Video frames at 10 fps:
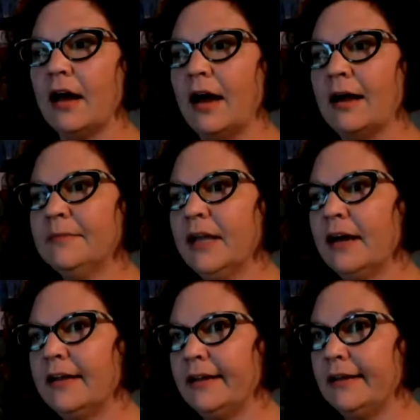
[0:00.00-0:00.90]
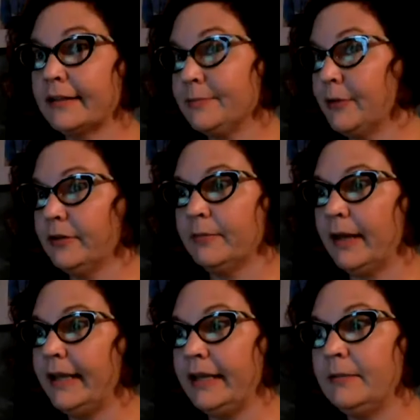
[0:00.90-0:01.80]
I'm not an expert
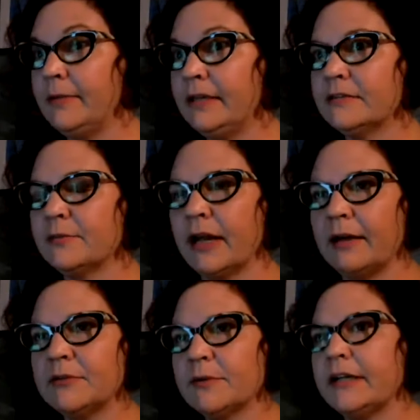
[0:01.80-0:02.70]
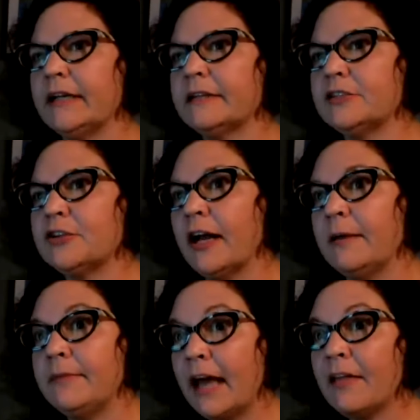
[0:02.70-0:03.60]
by any means. When I was working at the
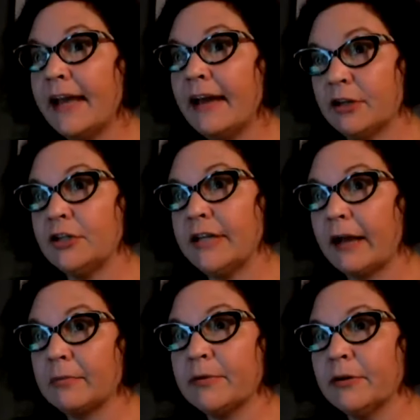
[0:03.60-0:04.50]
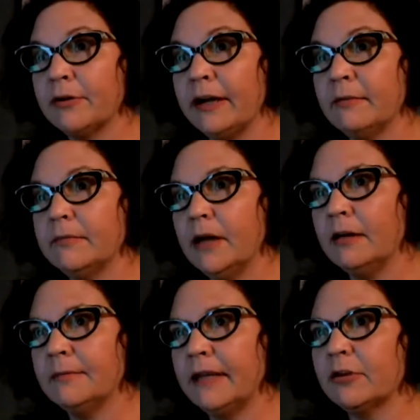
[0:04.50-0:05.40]
tribe, now they have a good NAGPRA program.
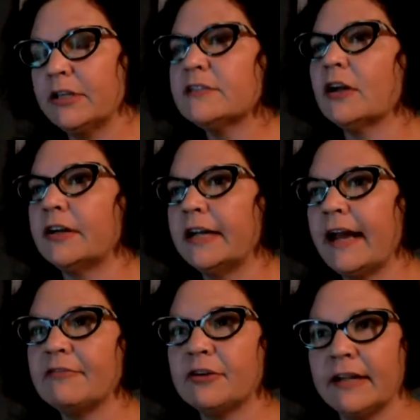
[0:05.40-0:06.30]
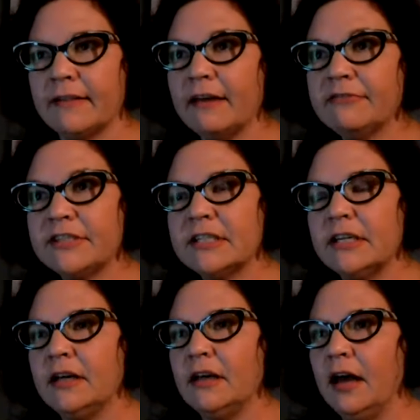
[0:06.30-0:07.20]
They really started it after I left.
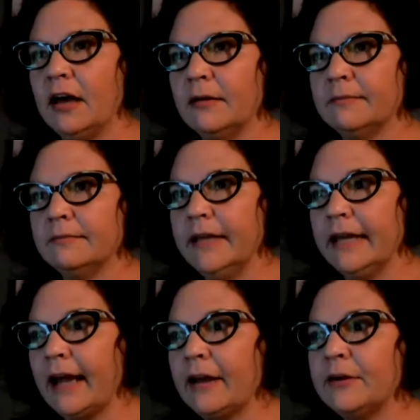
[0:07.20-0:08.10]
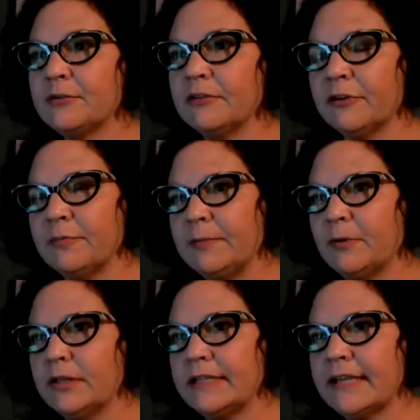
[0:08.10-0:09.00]
And I always refer
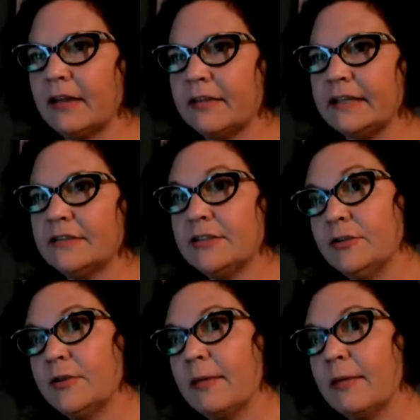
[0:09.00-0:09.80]
people in the Southeast to that